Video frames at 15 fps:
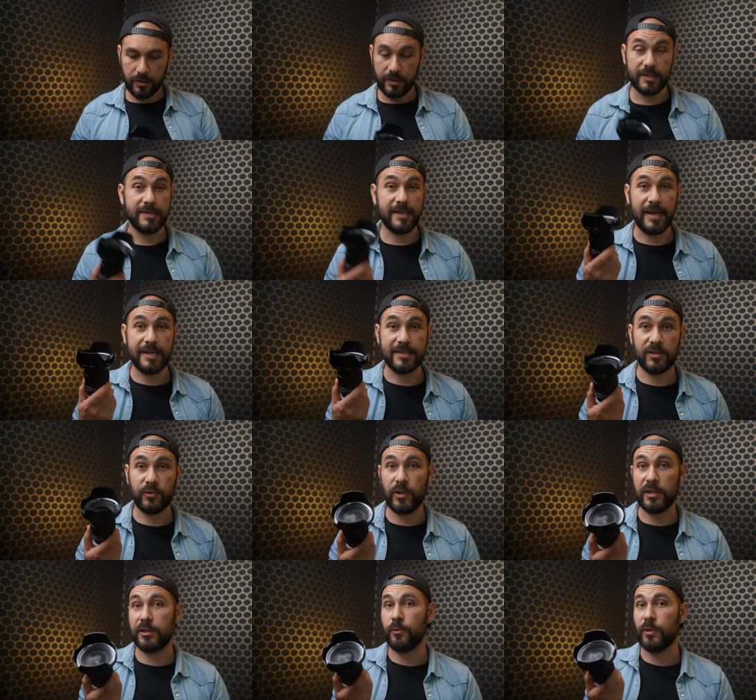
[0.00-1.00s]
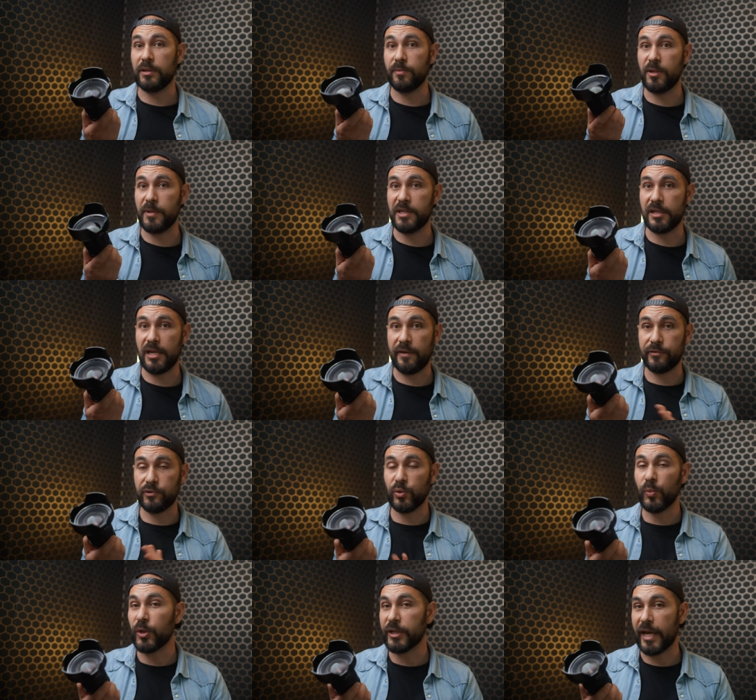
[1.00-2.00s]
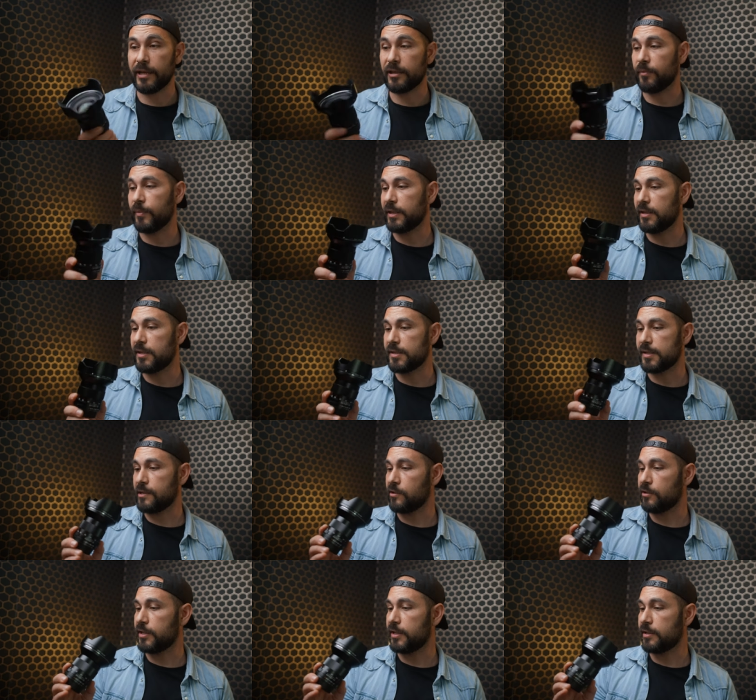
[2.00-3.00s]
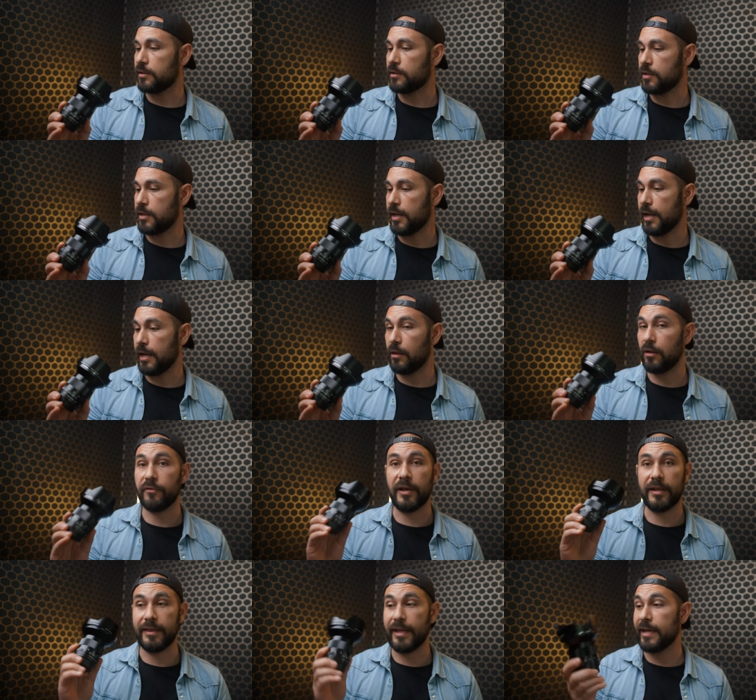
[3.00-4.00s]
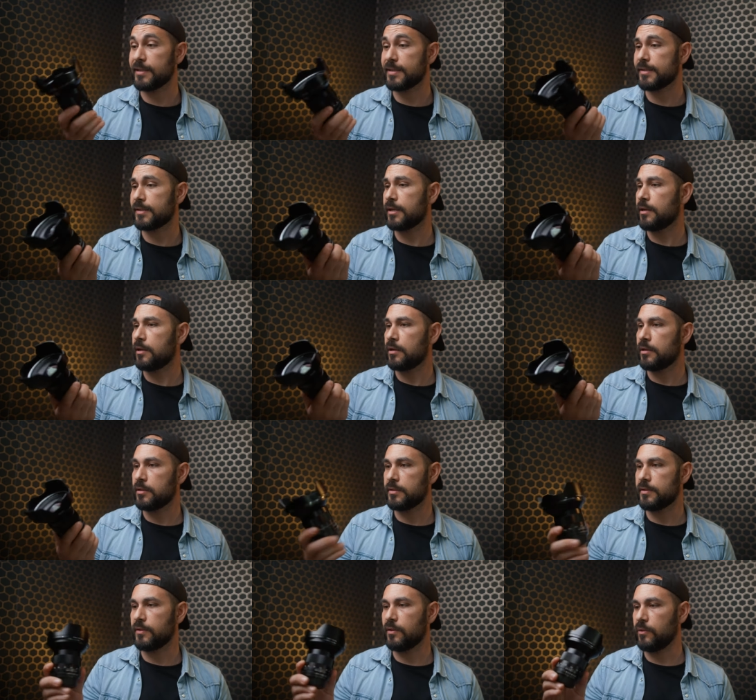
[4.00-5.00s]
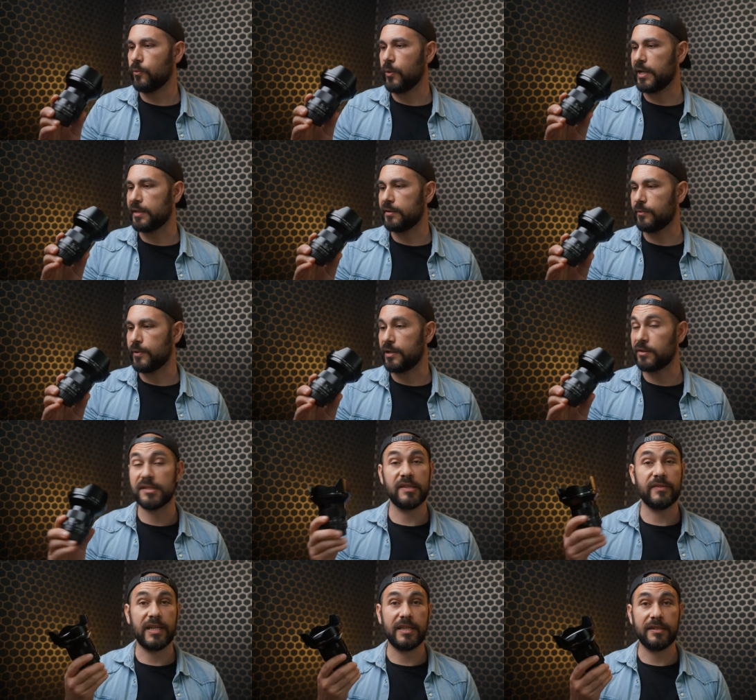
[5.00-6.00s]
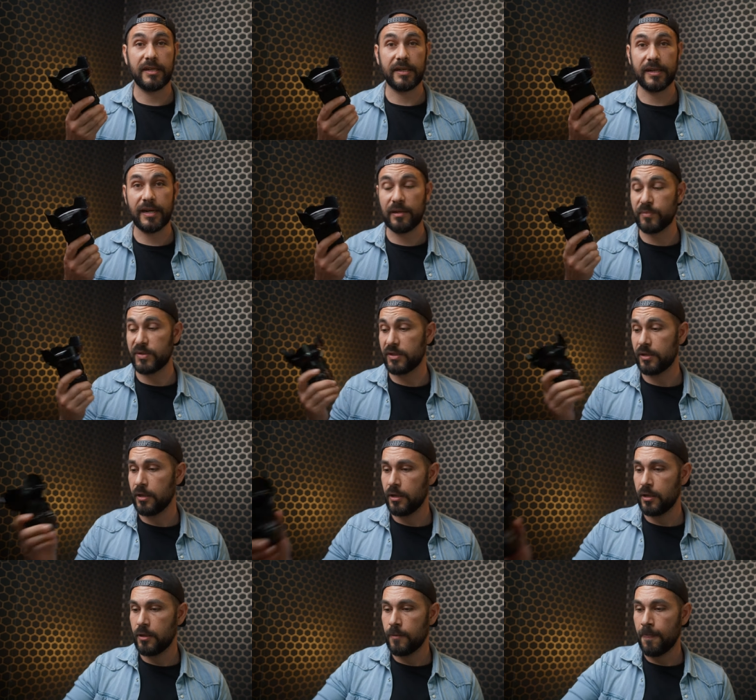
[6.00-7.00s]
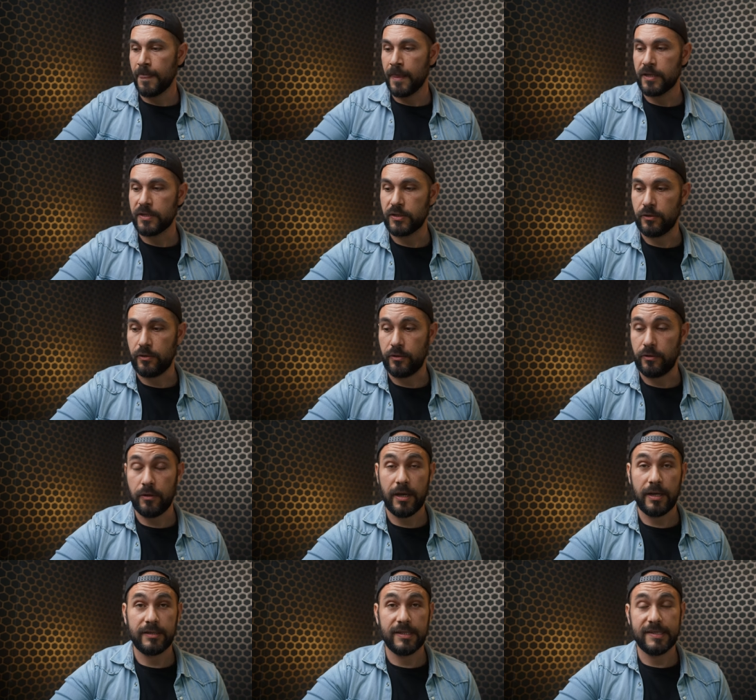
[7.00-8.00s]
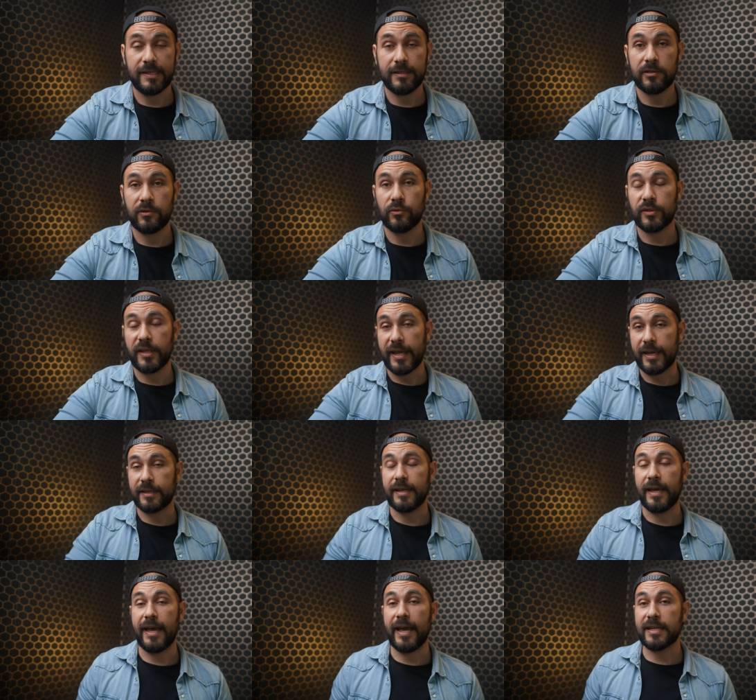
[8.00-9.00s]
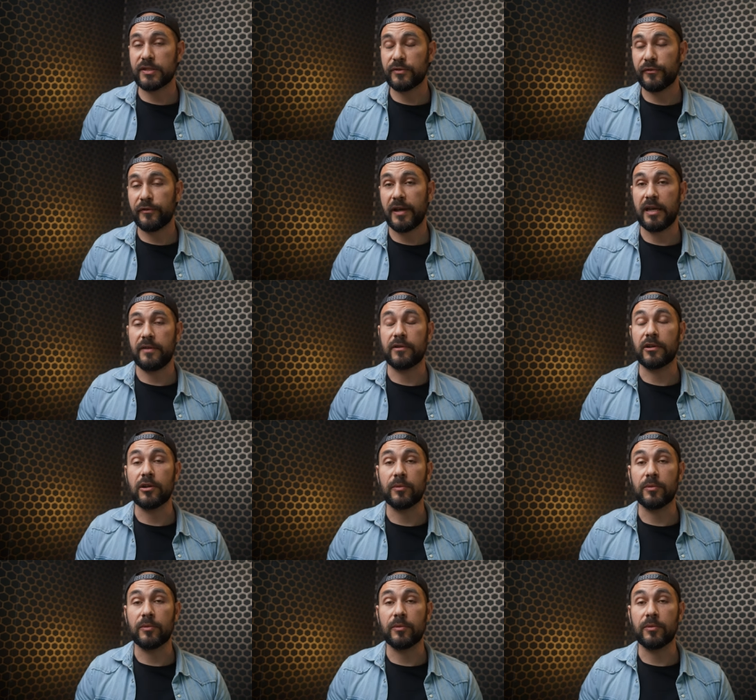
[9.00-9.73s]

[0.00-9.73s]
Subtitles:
the Zeiss 21mm f2.8, but this is another hell of a lens, weight around 700 grams. So I decided to take the S5 in